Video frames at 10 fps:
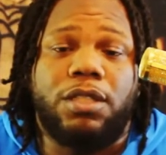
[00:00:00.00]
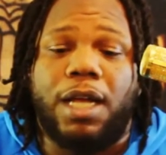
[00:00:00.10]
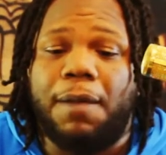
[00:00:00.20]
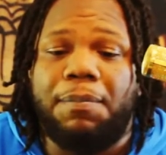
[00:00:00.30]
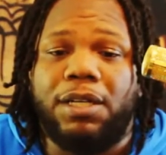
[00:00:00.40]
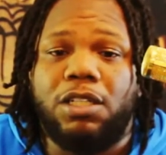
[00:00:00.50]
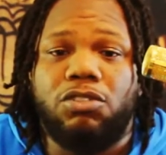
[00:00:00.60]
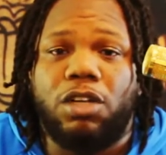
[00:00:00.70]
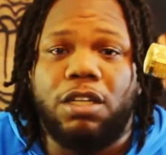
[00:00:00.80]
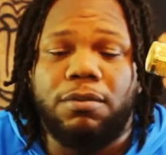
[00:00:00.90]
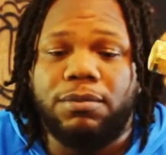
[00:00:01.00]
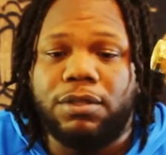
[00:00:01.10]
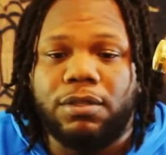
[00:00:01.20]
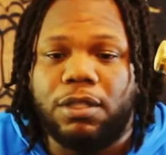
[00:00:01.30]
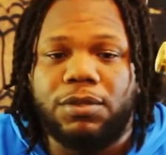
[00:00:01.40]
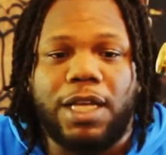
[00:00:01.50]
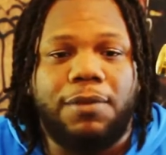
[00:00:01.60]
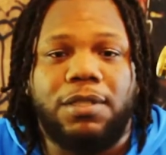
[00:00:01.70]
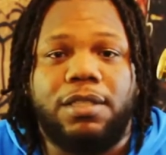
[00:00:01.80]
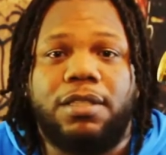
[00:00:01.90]
Like I played the drums. You know what I'm saying? I
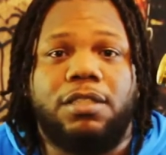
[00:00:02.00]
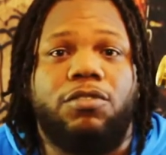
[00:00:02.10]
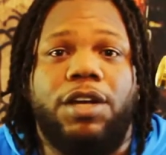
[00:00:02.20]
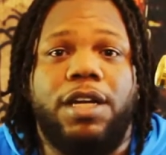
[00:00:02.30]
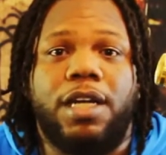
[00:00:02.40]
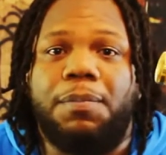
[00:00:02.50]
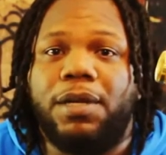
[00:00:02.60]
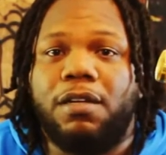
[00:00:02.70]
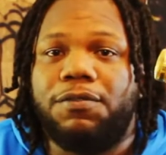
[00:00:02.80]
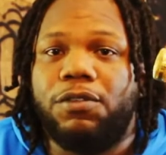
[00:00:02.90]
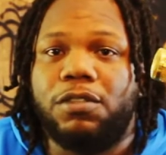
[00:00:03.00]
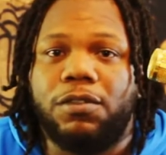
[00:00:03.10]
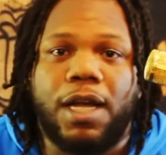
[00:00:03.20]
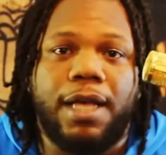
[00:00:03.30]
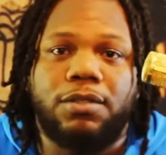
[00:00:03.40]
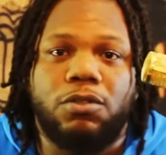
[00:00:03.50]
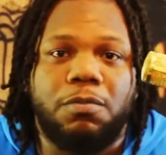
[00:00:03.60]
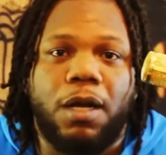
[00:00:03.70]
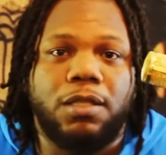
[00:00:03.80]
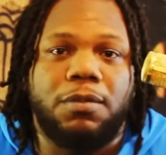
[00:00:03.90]
was in the 6th grade and I played in Forestville High School
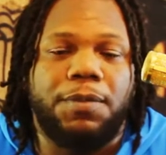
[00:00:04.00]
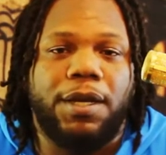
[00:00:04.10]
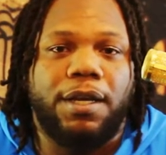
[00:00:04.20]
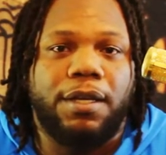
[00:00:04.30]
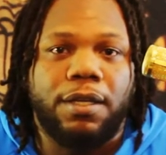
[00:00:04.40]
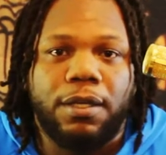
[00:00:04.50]
marching band.